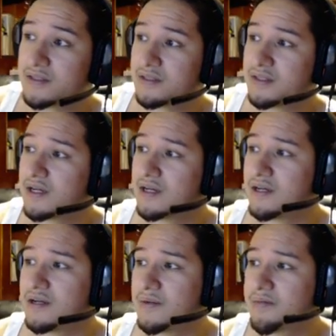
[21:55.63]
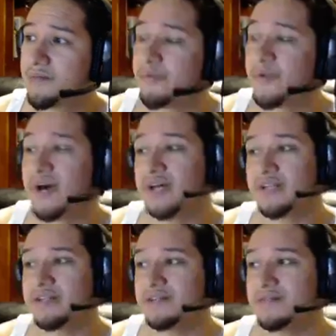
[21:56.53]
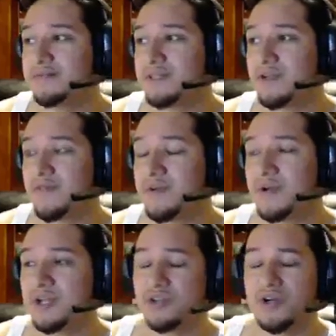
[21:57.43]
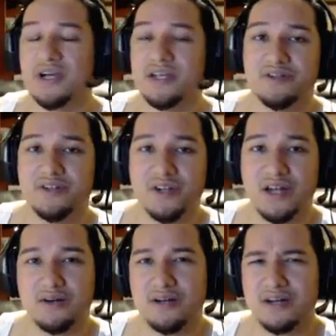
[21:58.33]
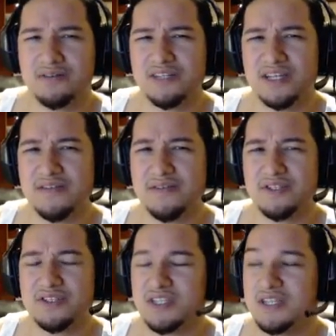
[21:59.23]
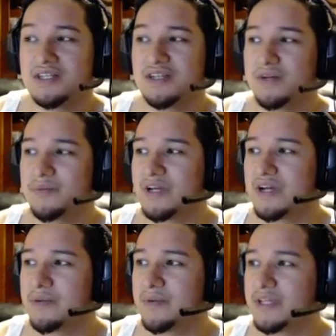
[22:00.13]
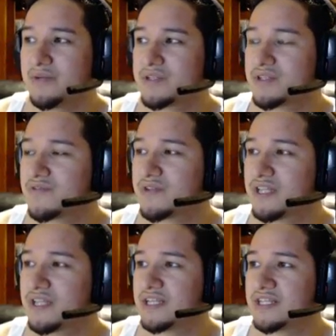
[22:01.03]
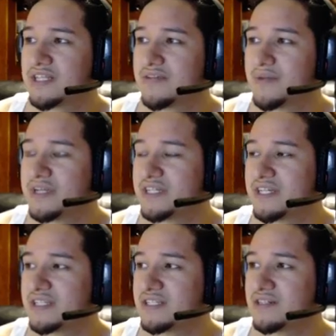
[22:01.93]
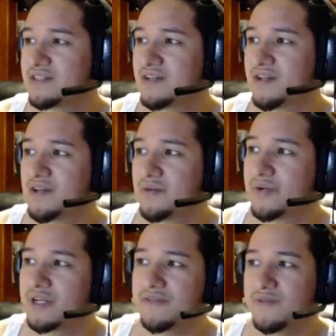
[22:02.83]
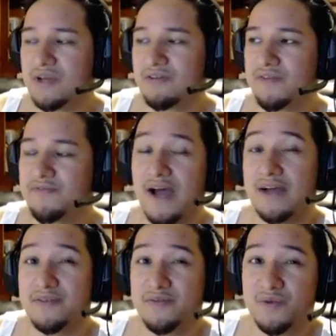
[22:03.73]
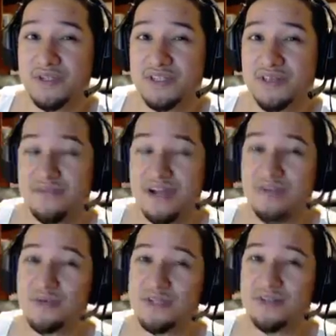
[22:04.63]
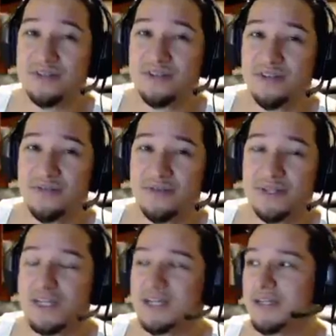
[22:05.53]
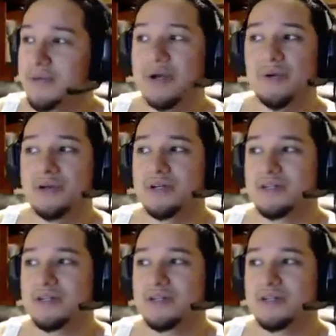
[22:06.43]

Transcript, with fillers: But you know, if you want to try it, you could. I don't think I've ever seen a main Wizard frontline that have Magic XL. But if you have like 5 Wizards on the frontline, it might work.